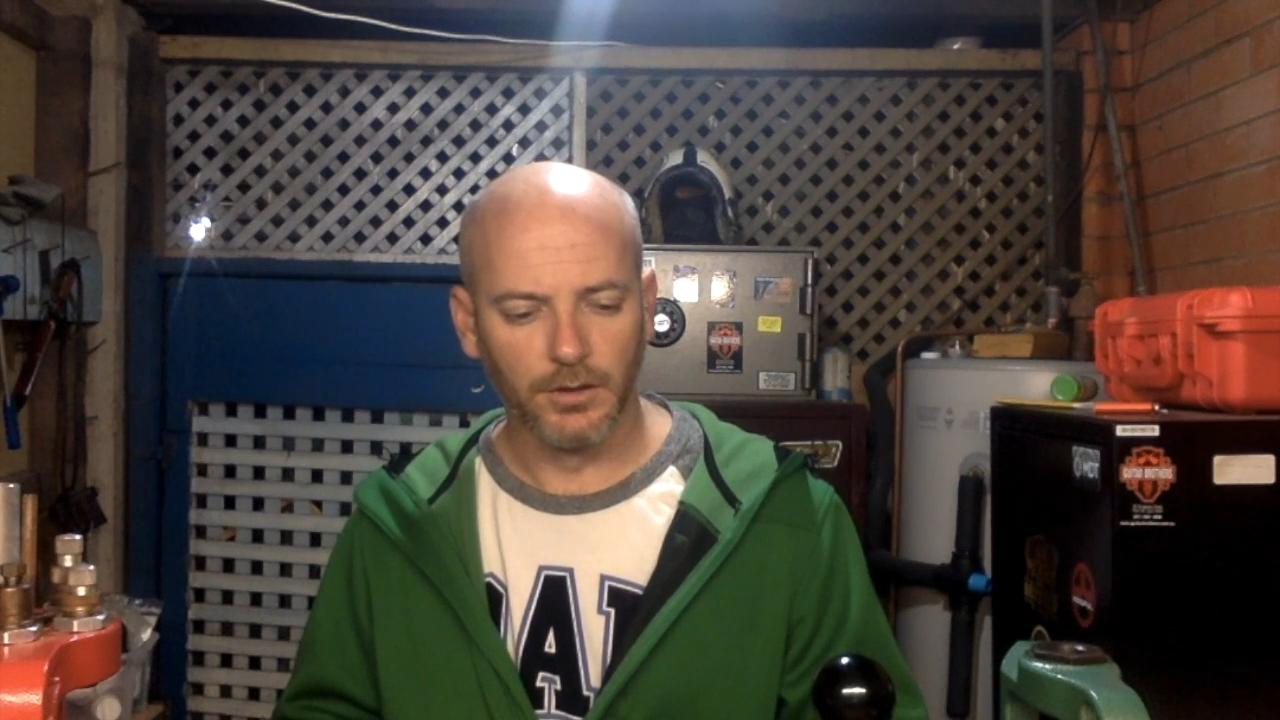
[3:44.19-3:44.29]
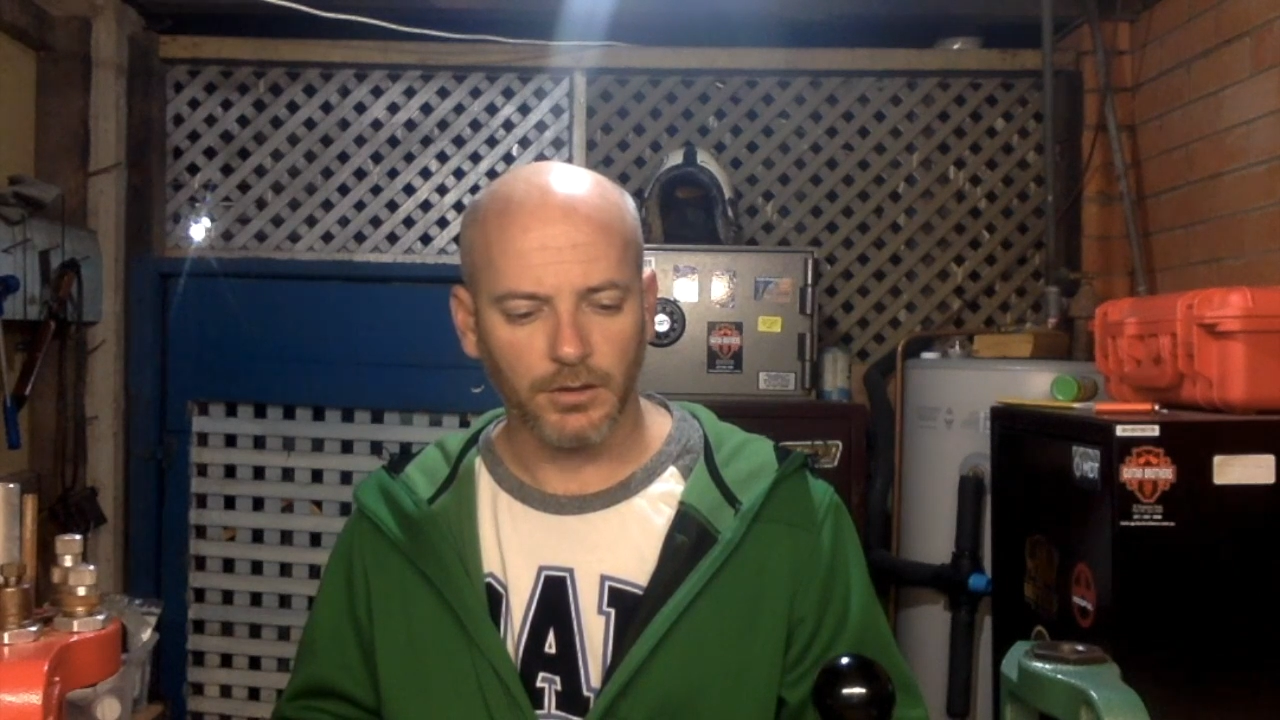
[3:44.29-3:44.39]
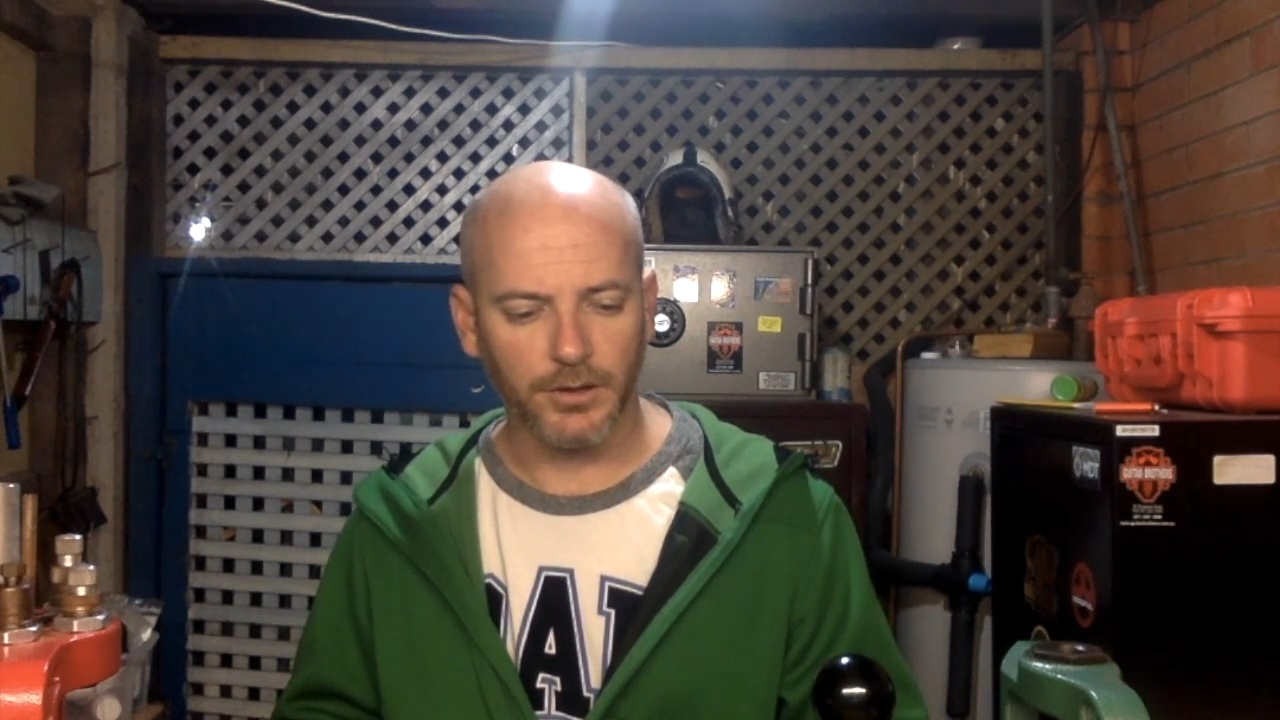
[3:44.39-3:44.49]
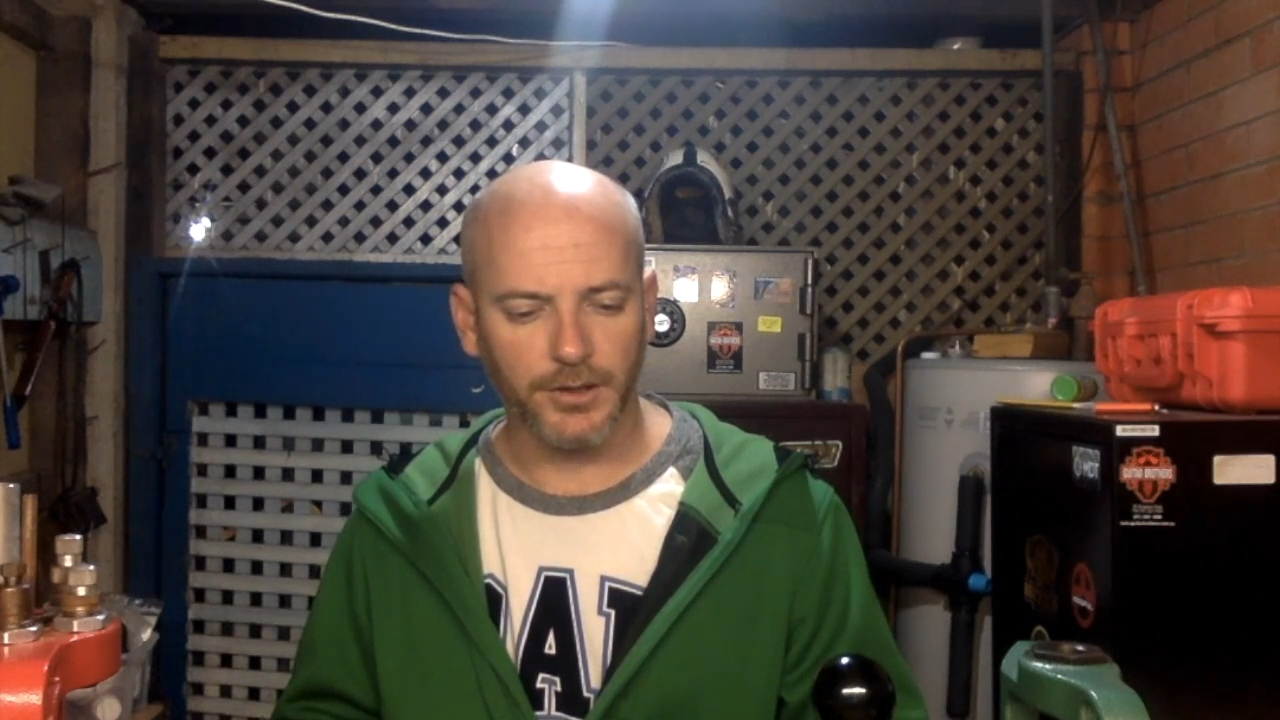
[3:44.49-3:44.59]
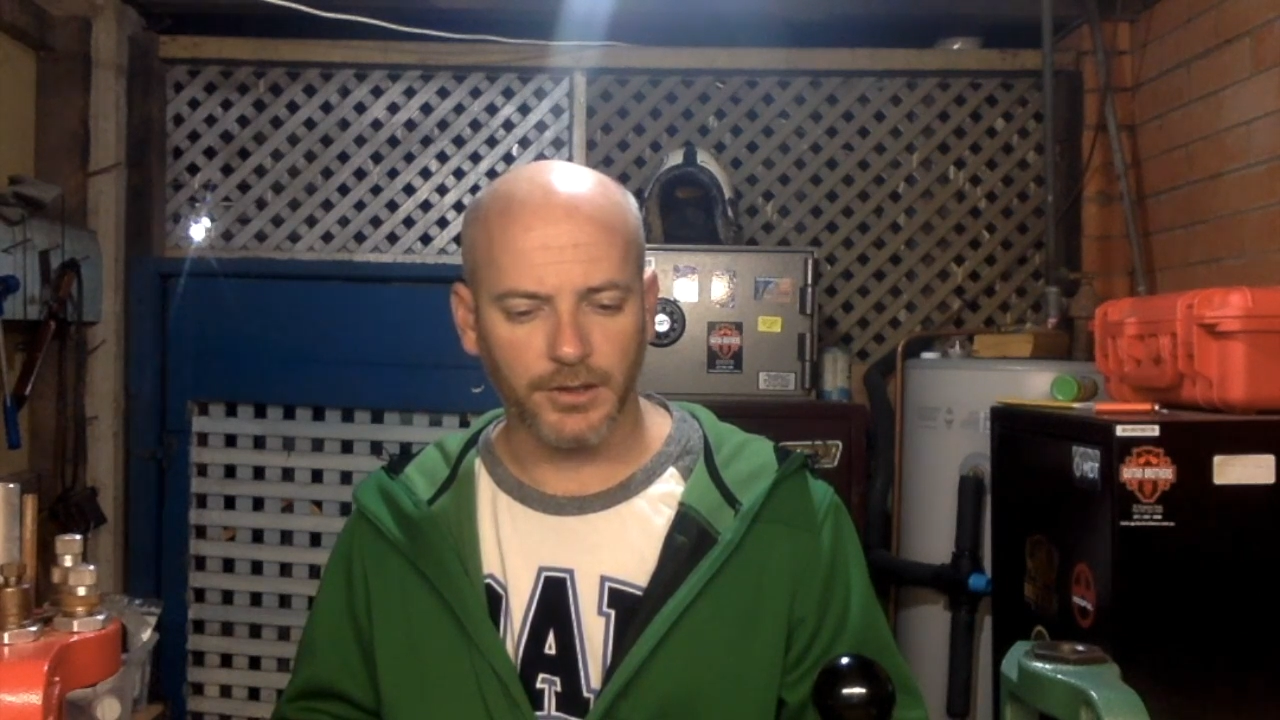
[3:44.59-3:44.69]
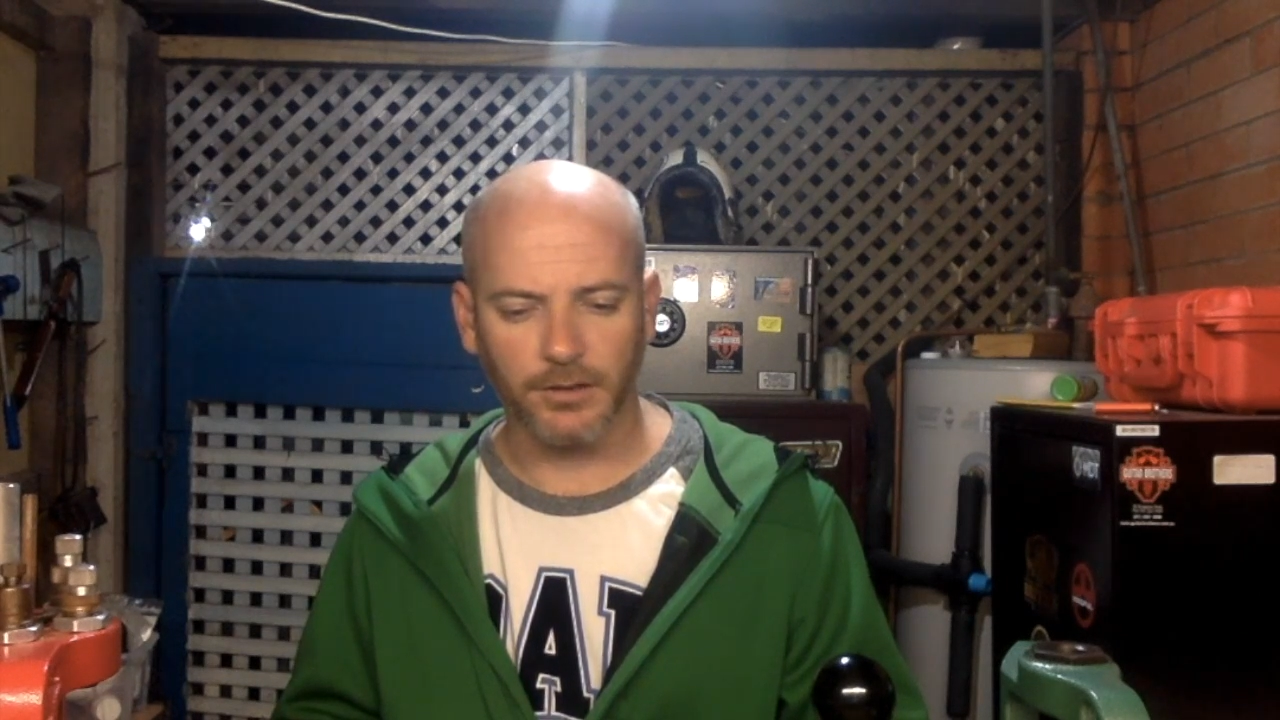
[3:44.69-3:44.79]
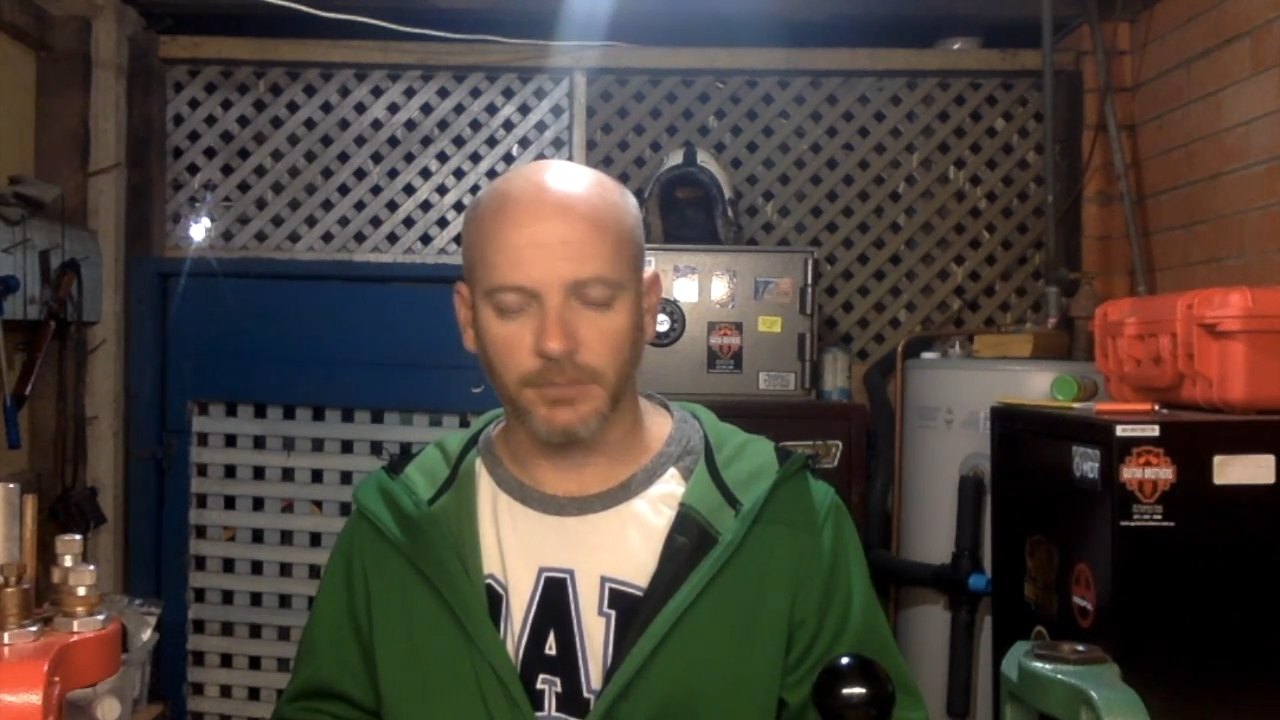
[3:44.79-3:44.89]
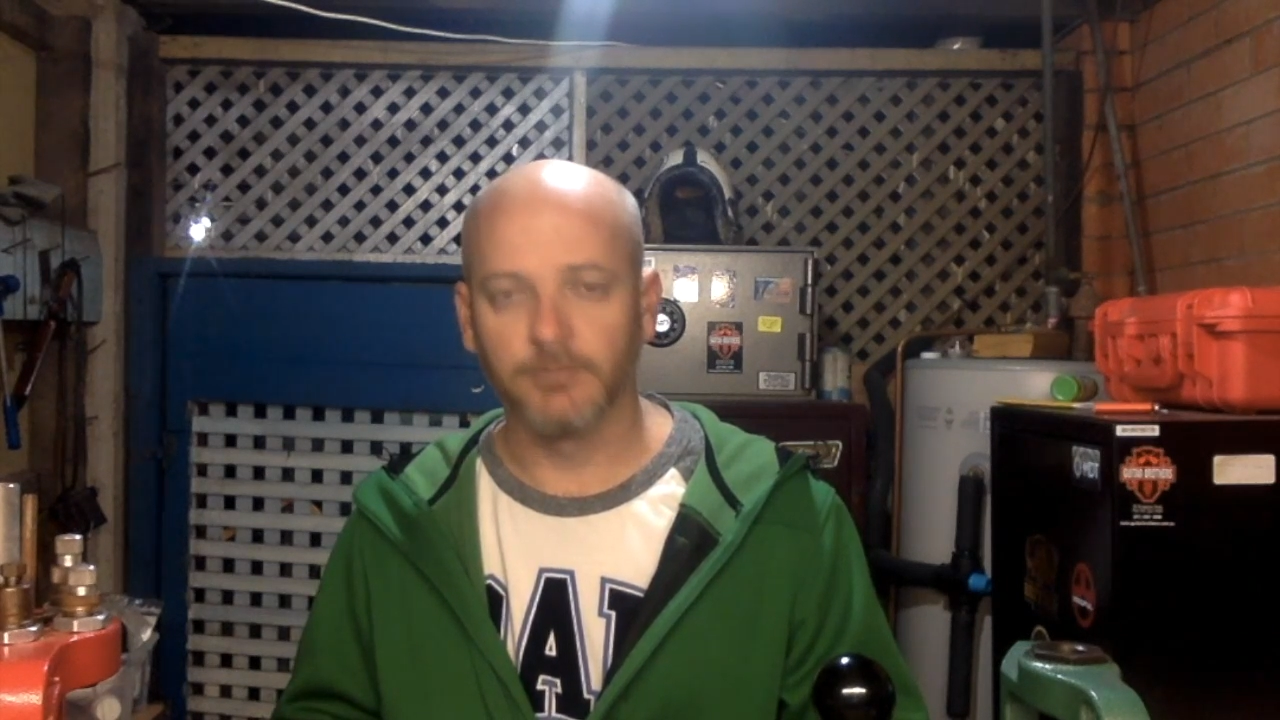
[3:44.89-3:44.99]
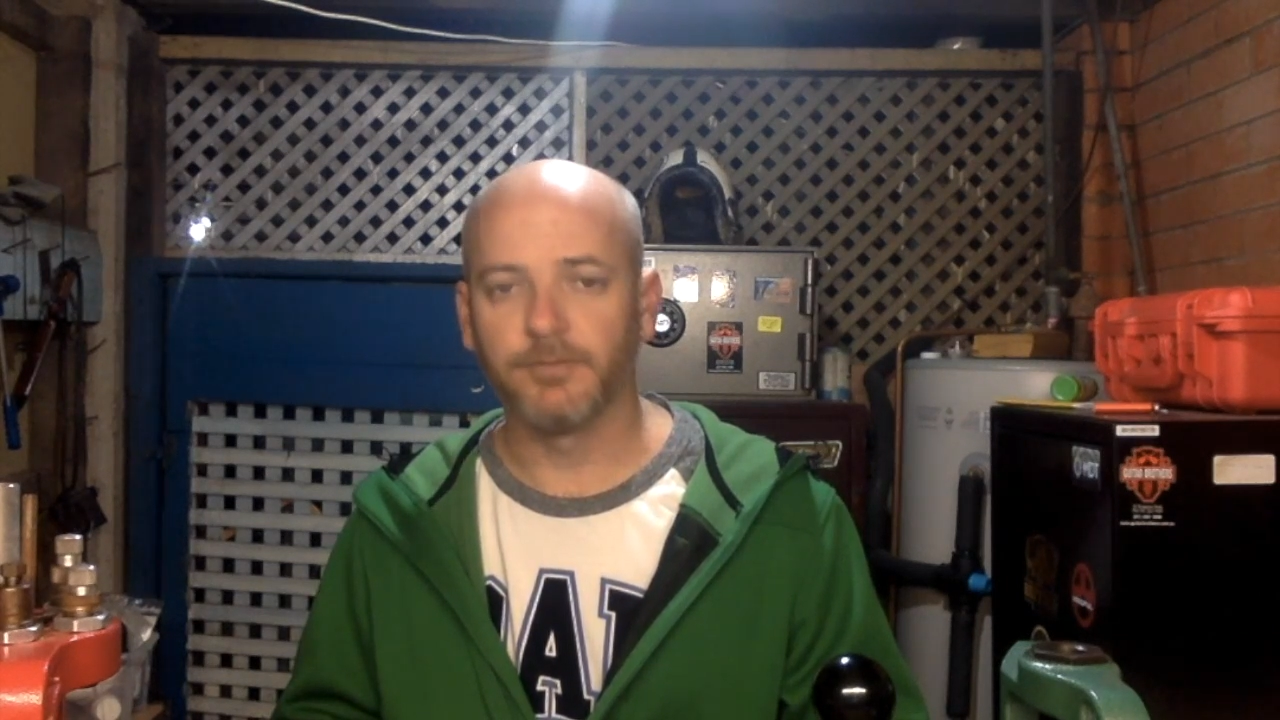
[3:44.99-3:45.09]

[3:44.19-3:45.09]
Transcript: I know